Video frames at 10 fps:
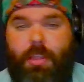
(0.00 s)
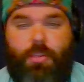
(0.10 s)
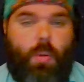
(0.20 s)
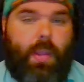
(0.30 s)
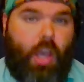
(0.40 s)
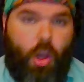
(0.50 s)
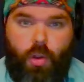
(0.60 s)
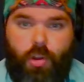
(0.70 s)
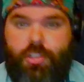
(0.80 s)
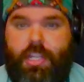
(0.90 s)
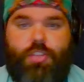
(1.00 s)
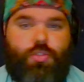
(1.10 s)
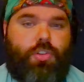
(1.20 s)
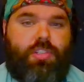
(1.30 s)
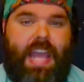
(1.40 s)
be throwing ogres and
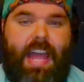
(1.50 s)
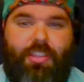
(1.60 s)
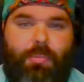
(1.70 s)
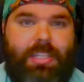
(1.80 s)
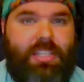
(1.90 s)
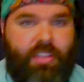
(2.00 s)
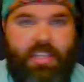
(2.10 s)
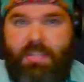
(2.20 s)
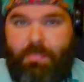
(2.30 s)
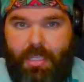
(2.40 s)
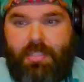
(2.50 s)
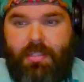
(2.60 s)
trolls at them until they submit.